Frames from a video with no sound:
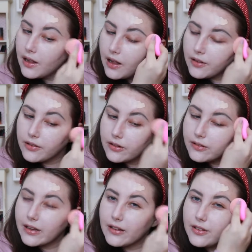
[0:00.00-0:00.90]

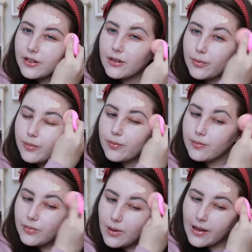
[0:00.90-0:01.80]
like a little
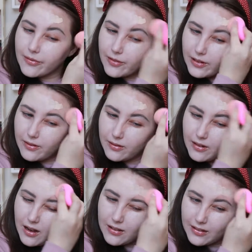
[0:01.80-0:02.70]

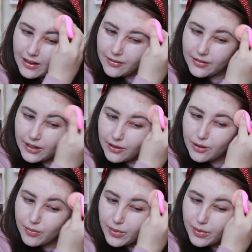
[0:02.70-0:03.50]
not left out,